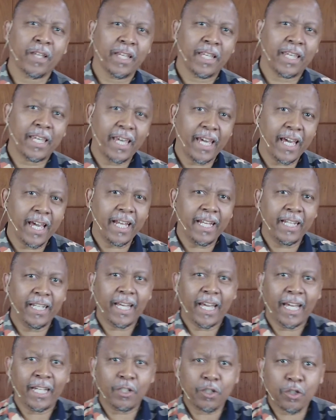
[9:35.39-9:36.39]
can
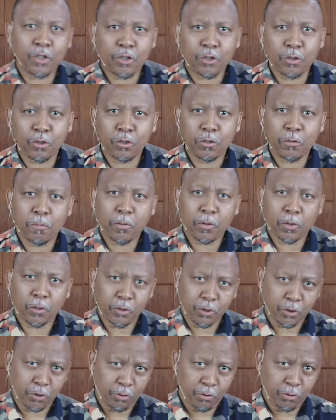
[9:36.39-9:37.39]
and should
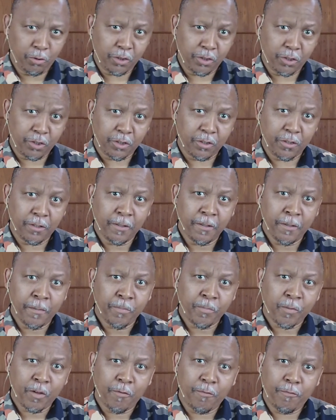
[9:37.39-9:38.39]
produce
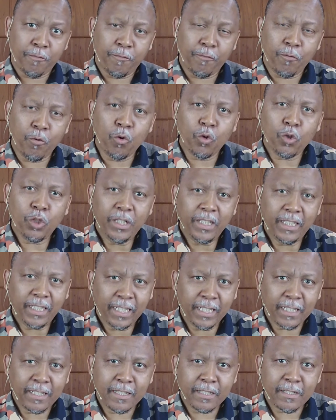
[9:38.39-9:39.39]

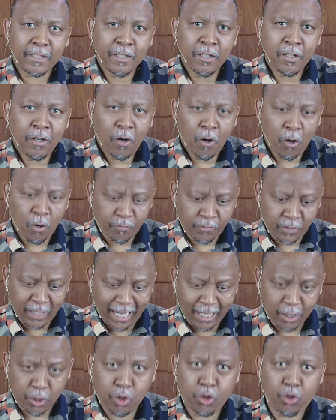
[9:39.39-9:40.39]
fullness of the
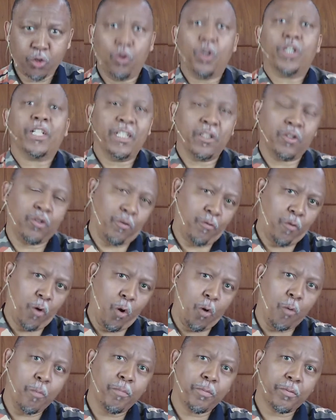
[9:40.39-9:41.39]
assurance of
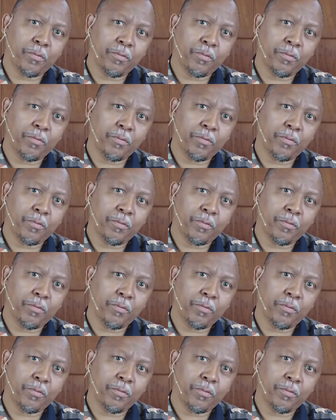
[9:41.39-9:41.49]
hope.